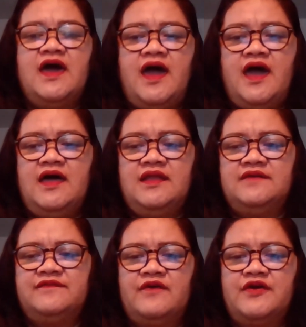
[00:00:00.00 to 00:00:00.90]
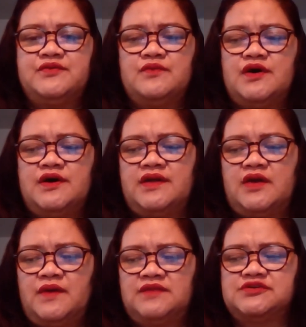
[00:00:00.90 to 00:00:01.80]
And the fourth one I
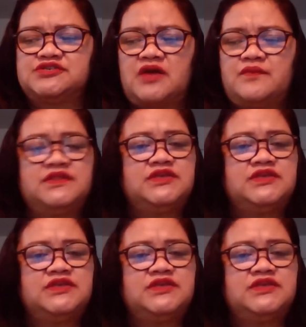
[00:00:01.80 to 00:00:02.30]
want to share with